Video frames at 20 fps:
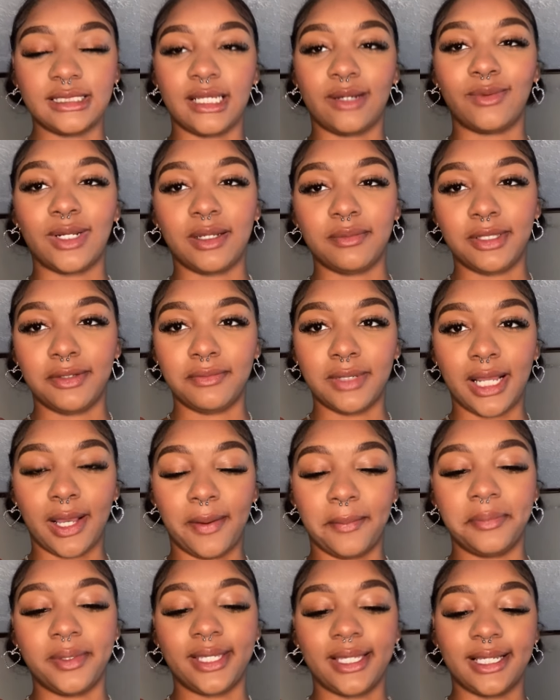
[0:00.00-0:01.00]
like when I'm leaving
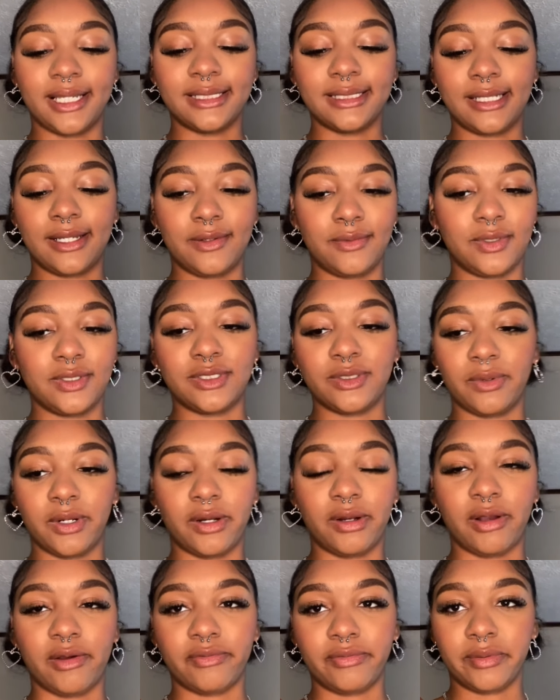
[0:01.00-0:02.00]
out, because I don't want it to wear
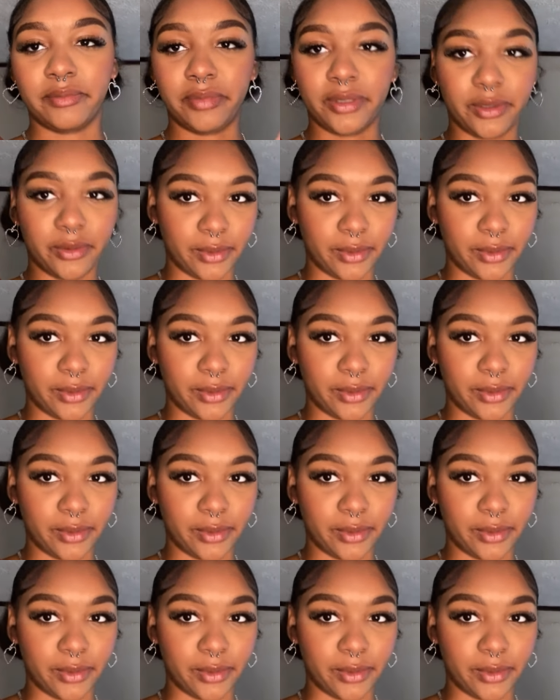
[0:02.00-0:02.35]
off and be a